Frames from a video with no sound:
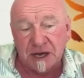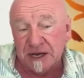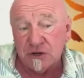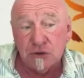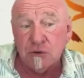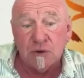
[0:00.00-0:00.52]
I
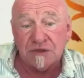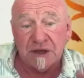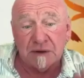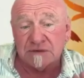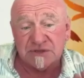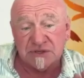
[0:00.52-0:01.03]
knew what
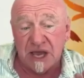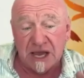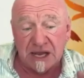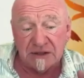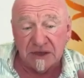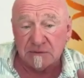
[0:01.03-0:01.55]
they were
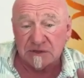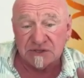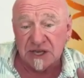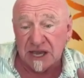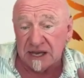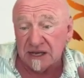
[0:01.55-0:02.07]
saying. They were
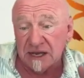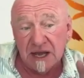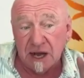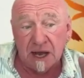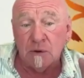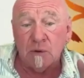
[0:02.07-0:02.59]
saying,
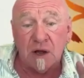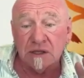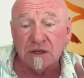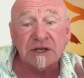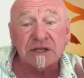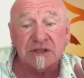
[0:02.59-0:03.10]
"I don't want
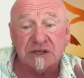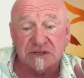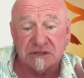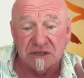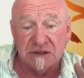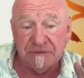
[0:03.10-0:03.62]
to look at
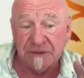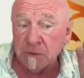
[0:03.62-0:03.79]
this."